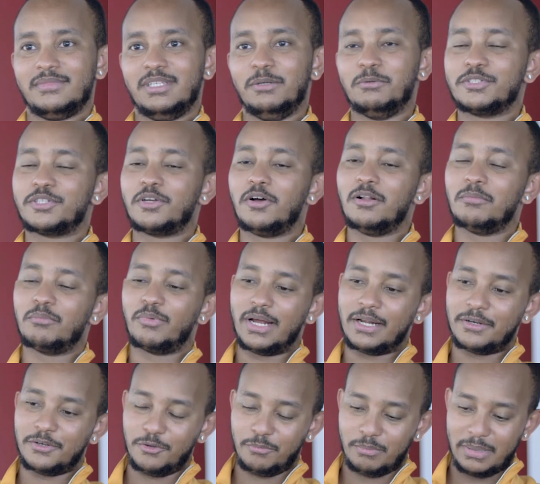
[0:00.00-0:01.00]
It was called
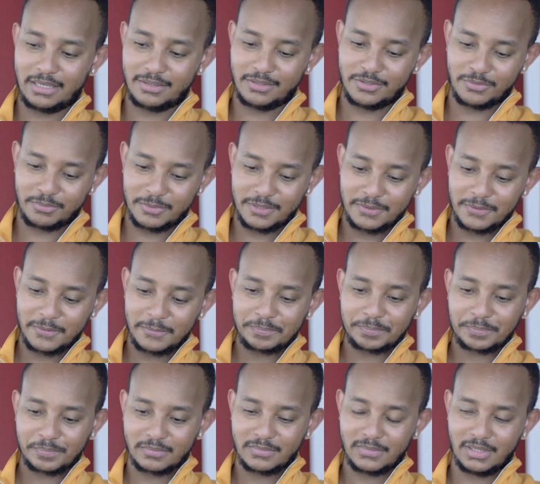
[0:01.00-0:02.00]
Brand New Management,
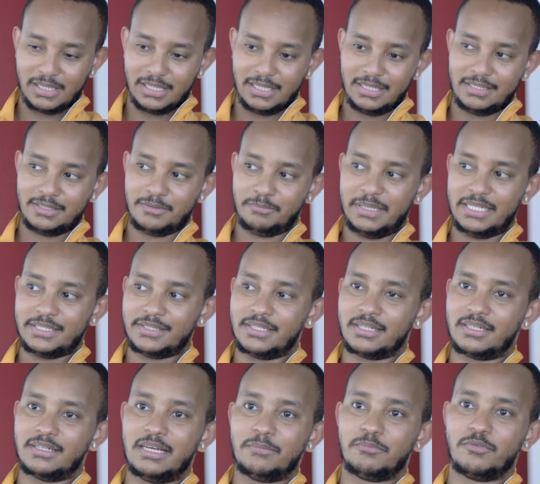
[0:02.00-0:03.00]
and
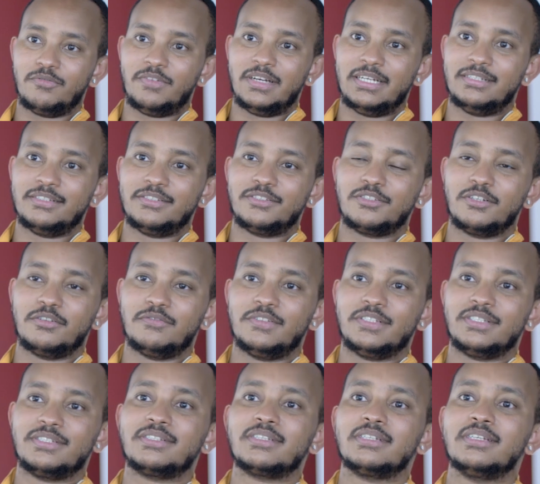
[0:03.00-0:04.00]
basically I provided
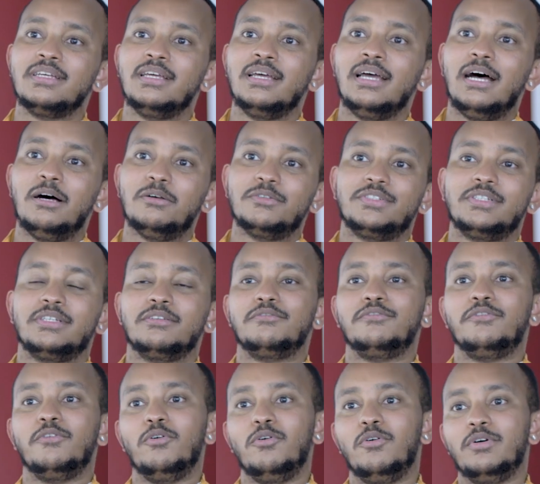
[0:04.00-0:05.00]
serviced housing
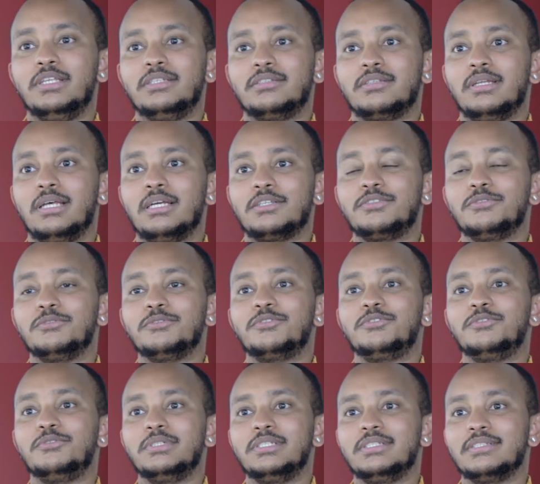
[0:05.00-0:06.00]
for international
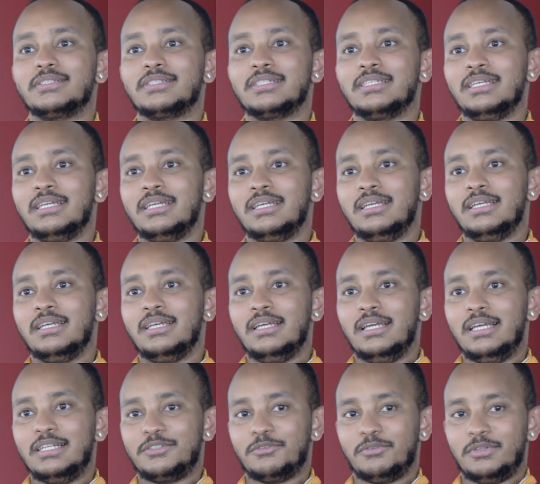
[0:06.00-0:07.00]
students.
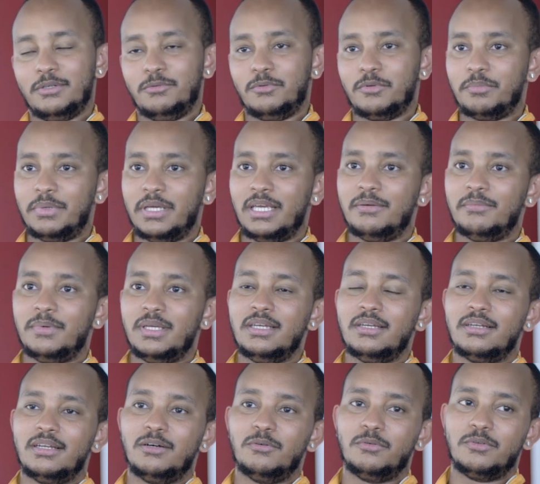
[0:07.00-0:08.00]
And so they would pay me,
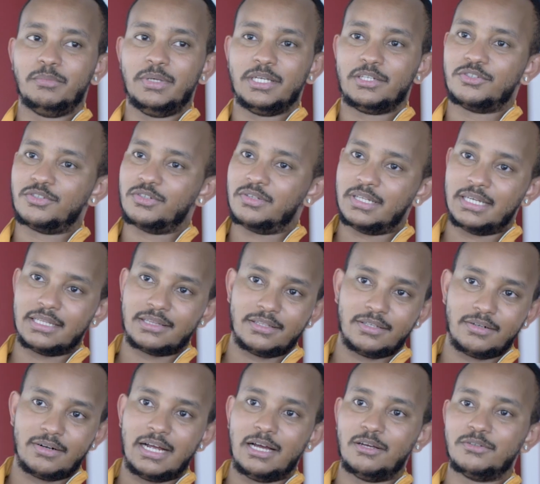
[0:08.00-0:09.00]
and I would make sure that
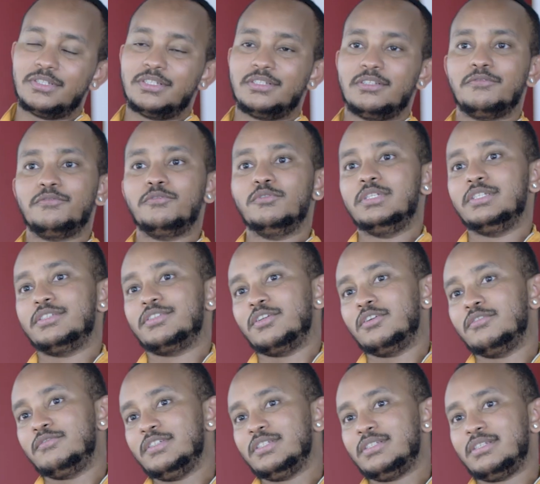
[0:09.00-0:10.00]
their houses are fully
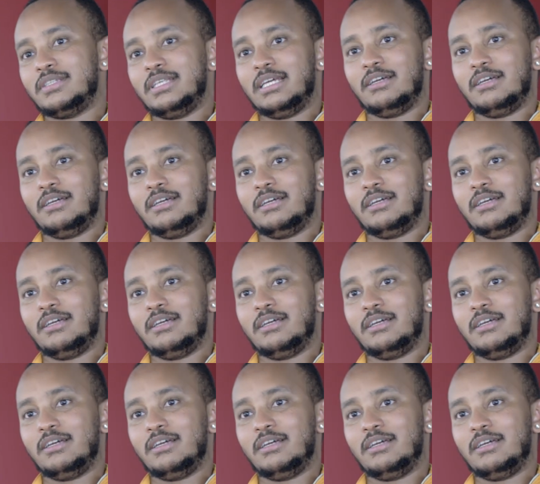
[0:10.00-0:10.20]
serviced.